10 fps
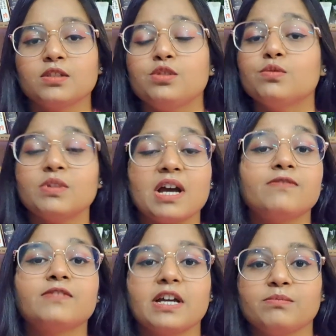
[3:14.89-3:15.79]
You don't
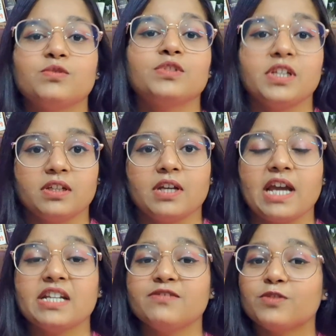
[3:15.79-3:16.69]
have time to think.
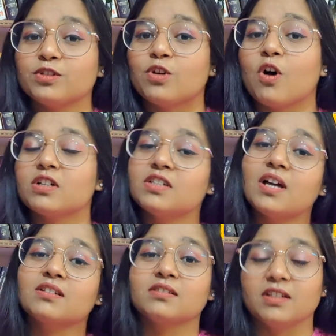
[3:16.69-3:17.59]
And if your thoughts
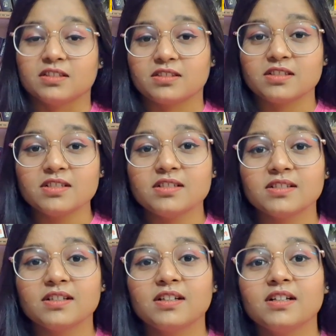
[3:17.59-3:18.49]
are clustered,
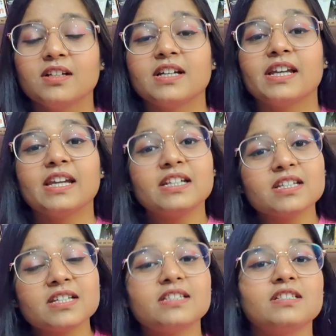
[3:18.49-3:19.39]
it
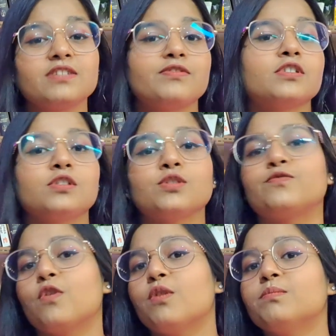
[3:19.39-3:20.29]
is difficult to
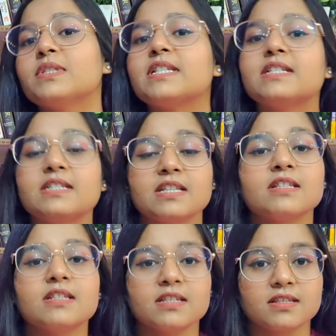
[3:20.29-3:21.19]
form
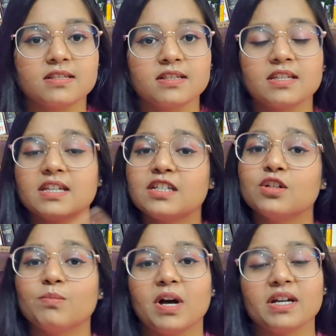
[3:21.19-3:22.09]
sentences in
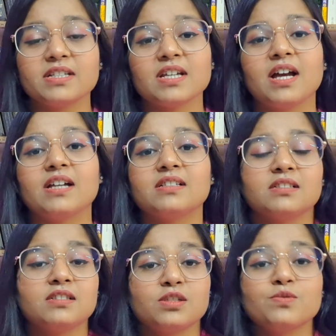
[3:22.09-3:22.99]
your mind and
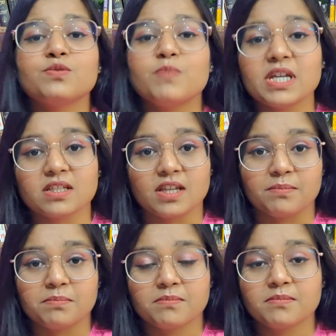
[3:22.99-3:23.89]
to speak them.